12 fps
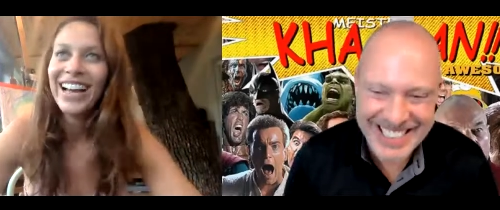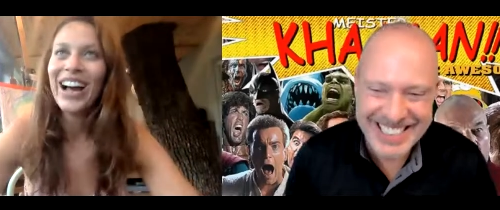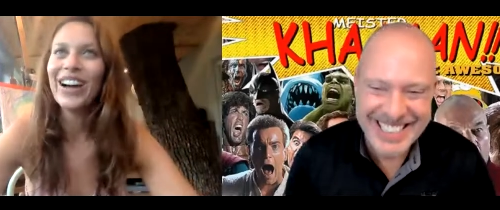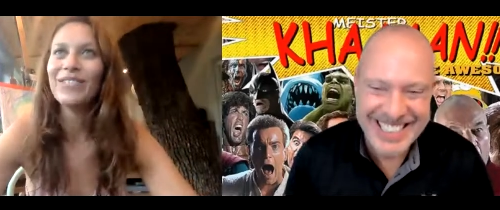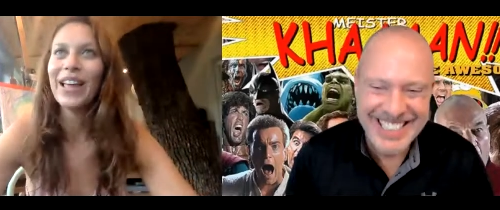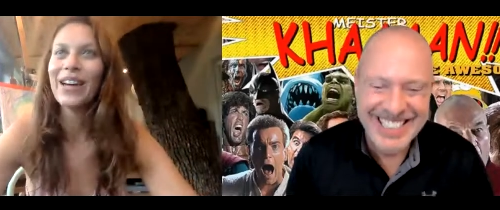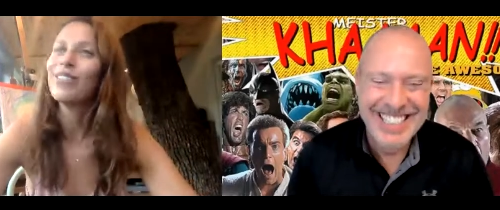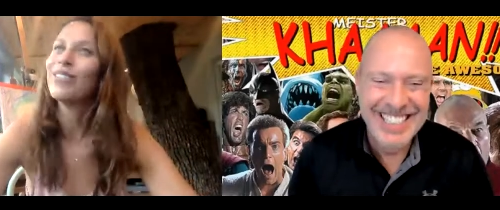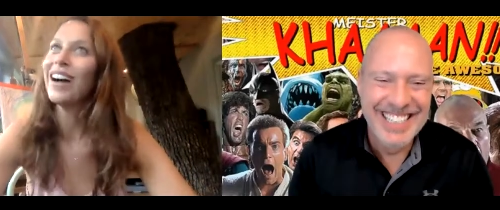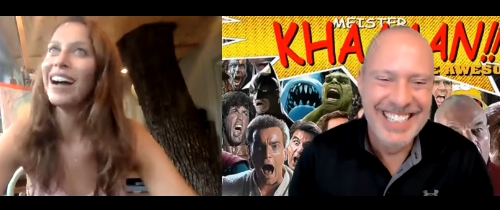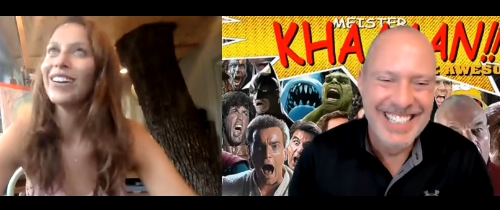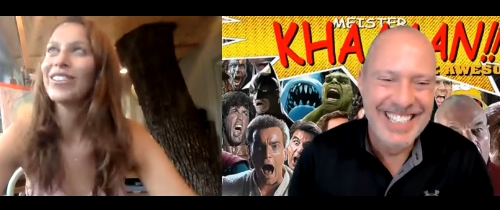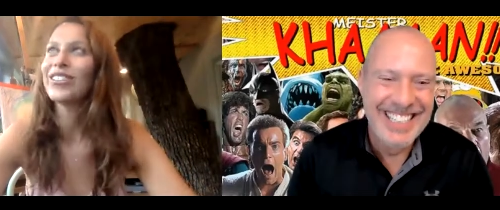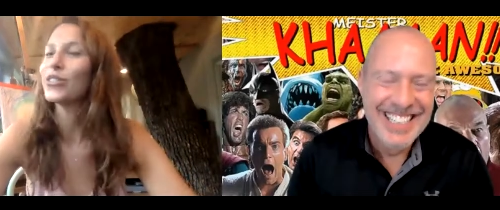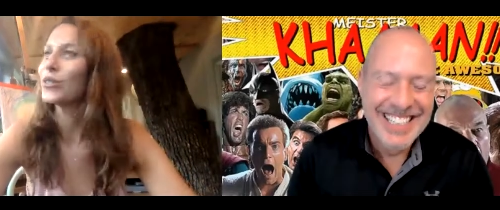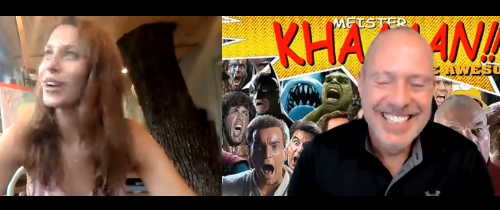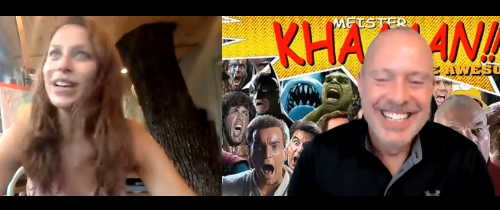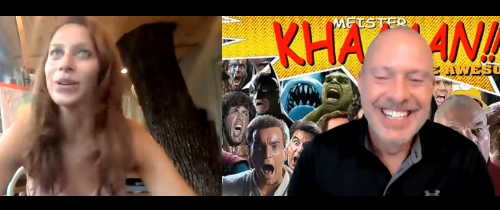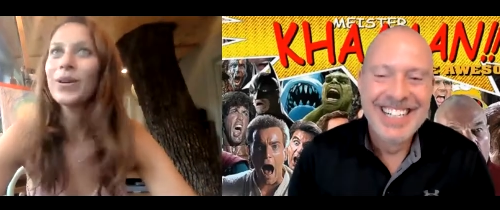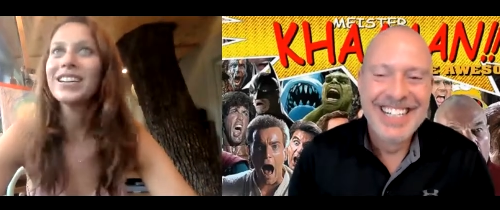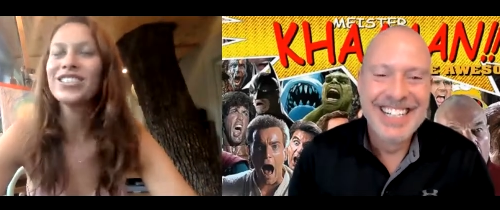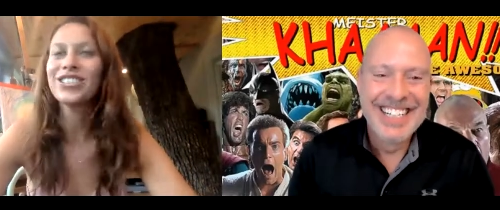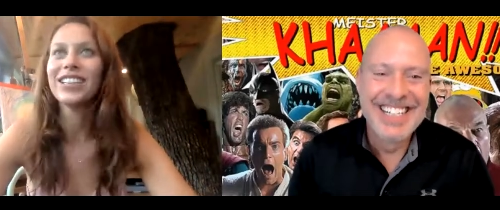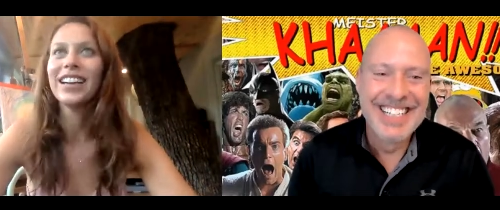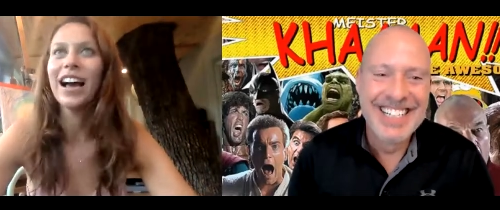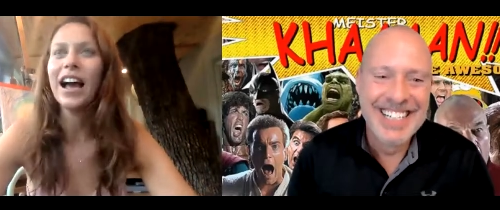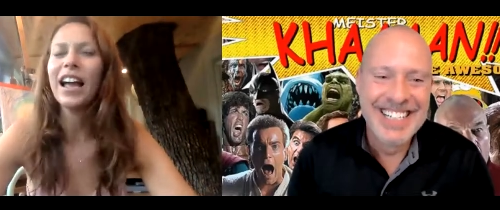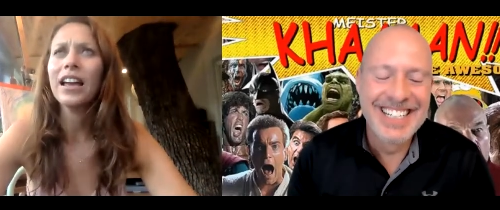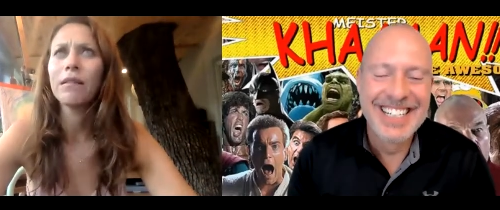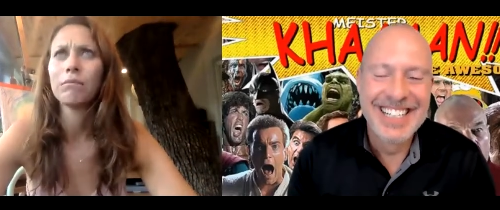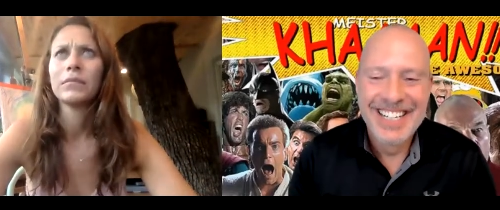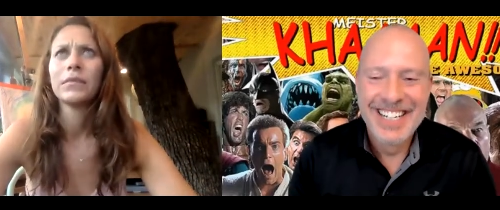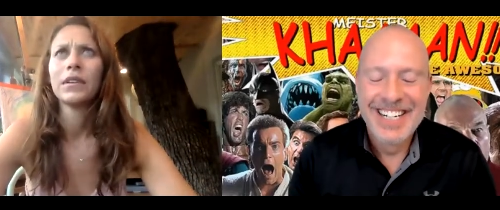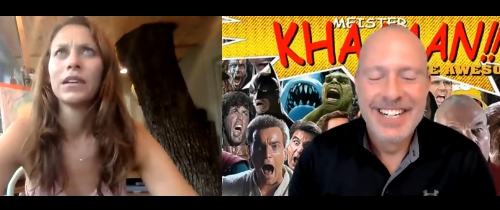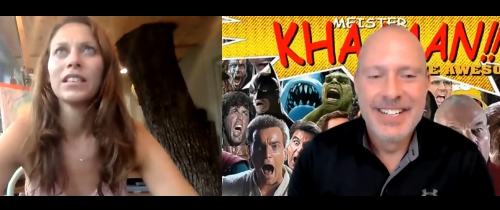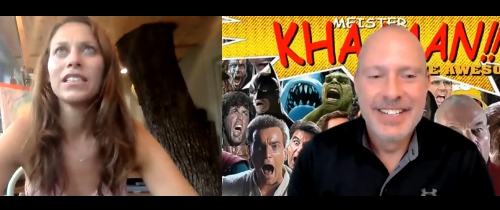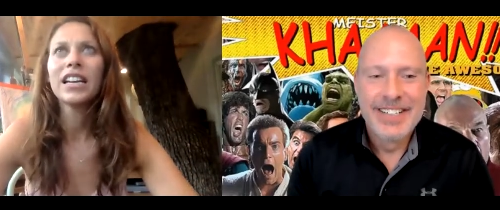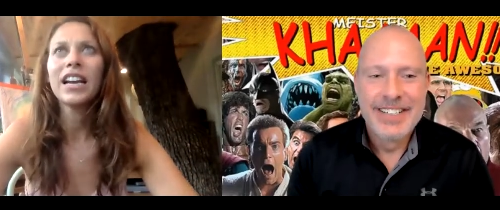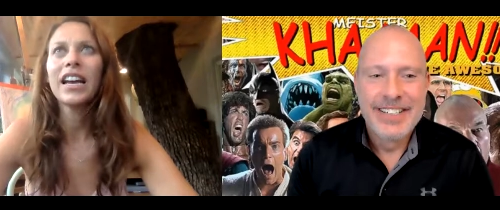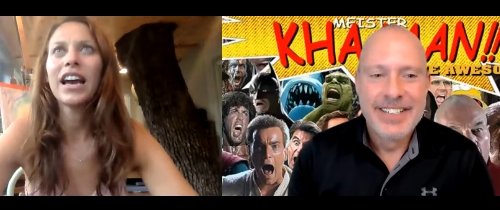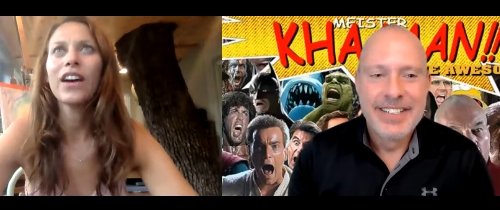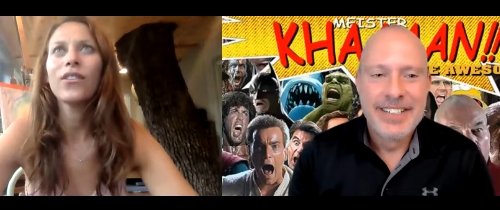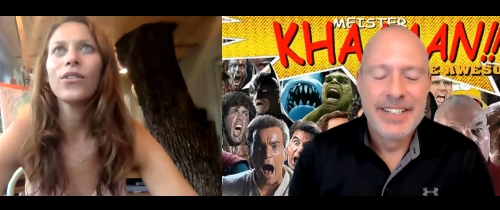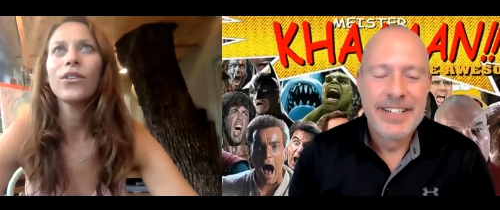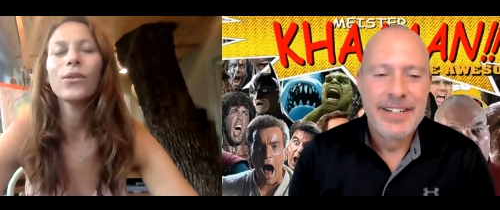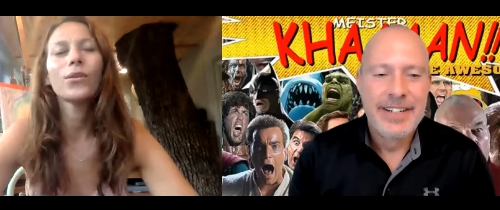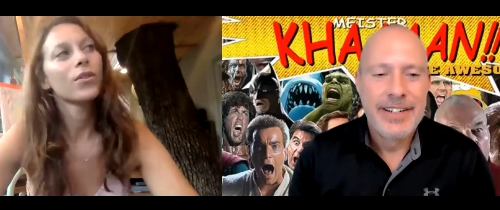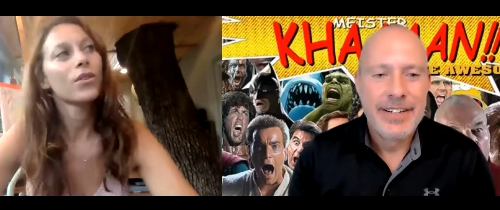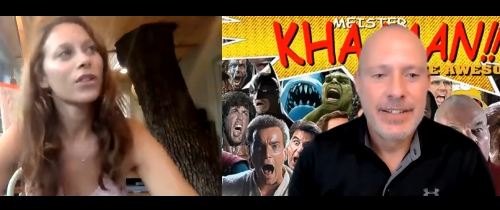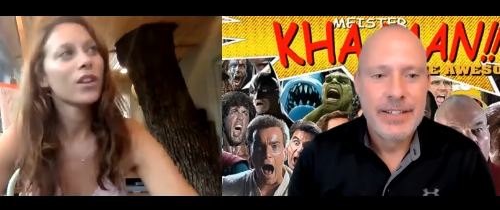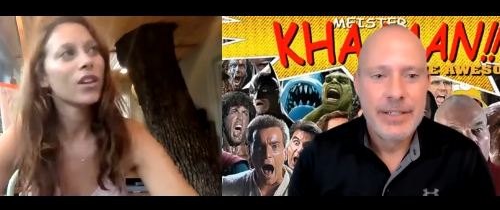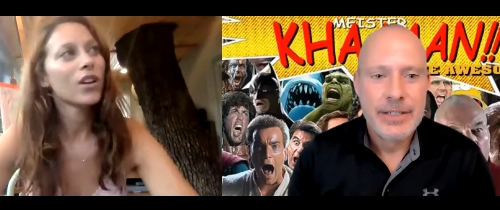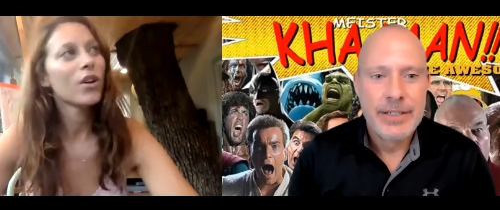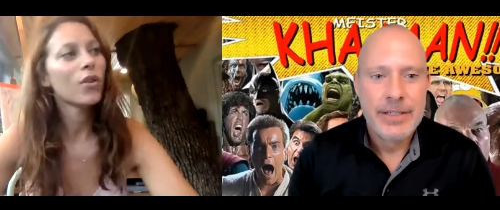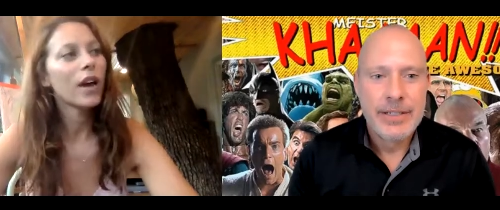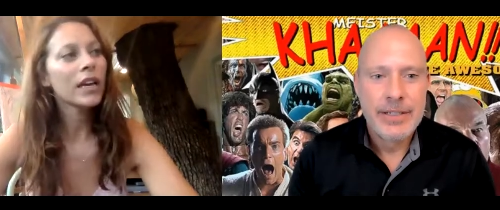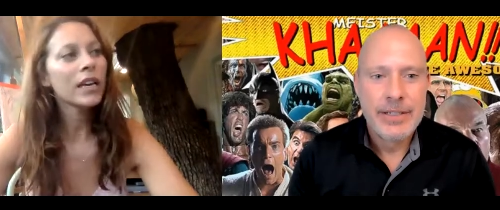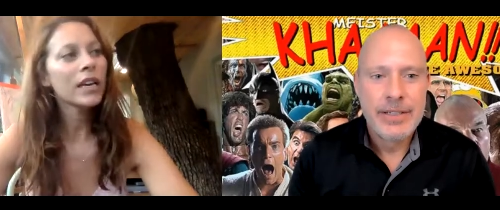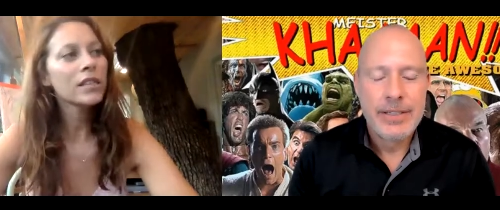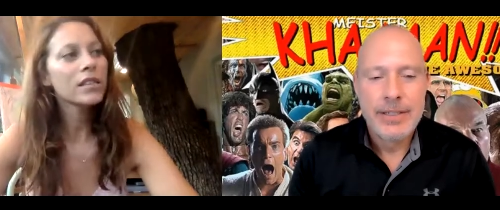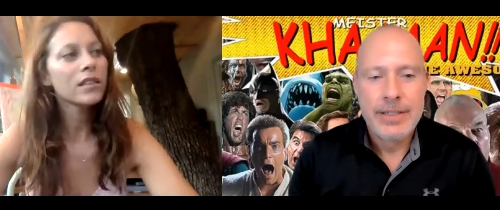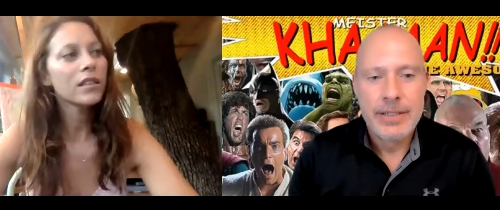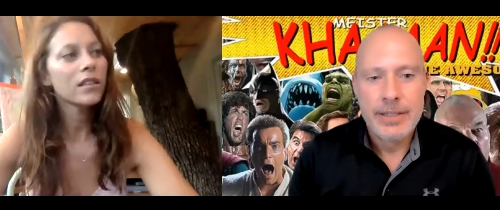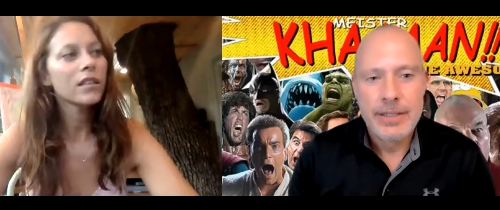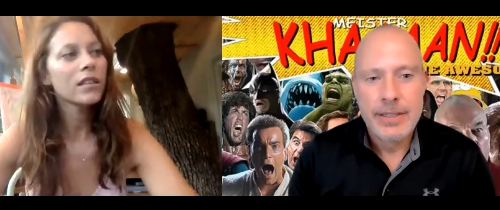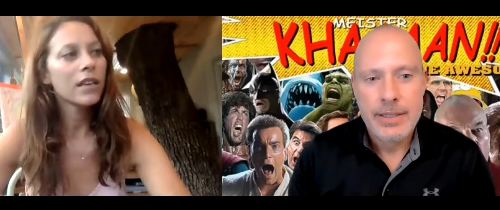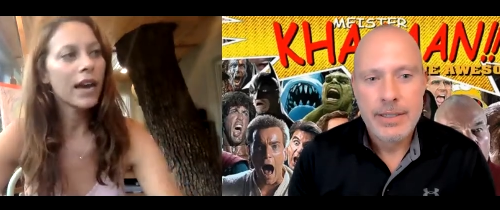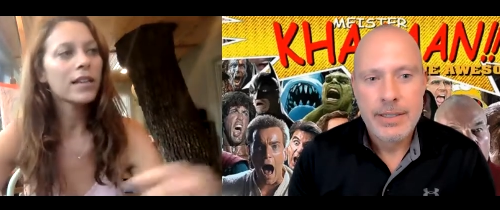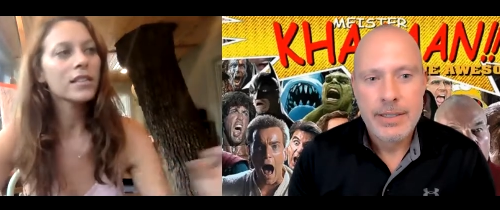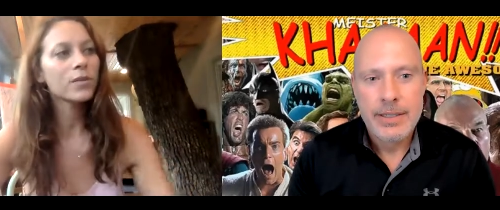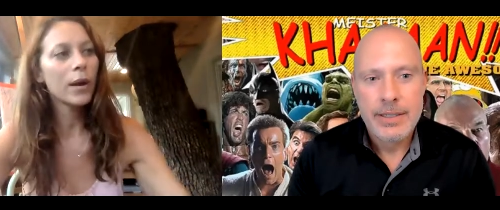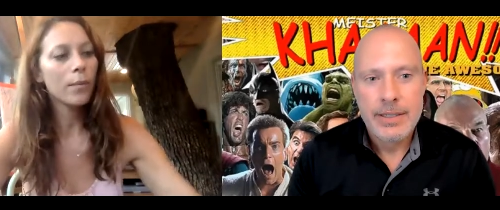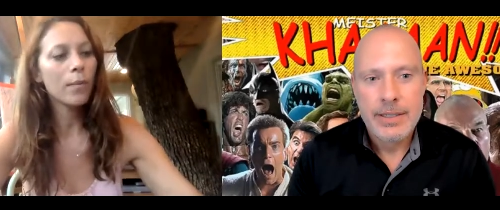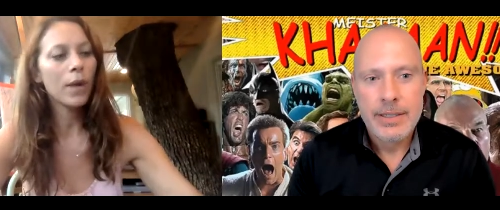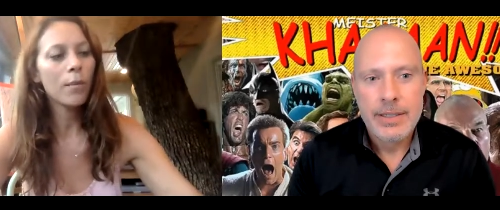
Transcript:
Speaker 1: I'm like, wow, great question. I did I ever, you know, I guess yes. My my